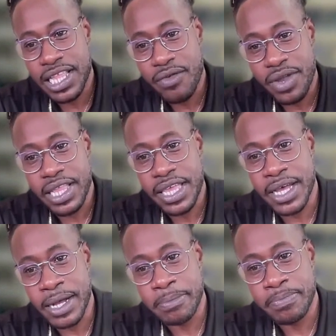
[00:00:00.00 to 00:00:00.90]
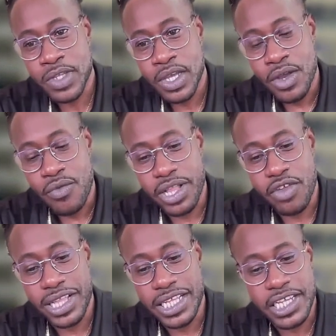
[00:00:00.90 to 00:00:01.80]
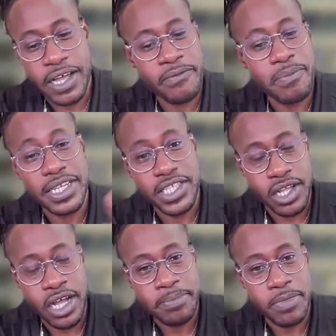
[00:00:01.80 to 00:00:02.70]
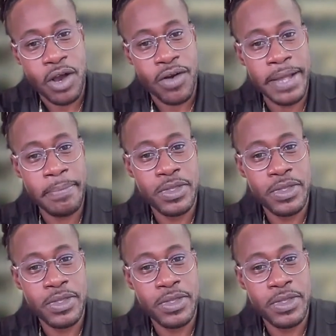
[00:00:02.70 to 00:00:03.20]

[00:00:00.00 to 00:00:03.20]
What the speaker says: really tough, but it's not. All right.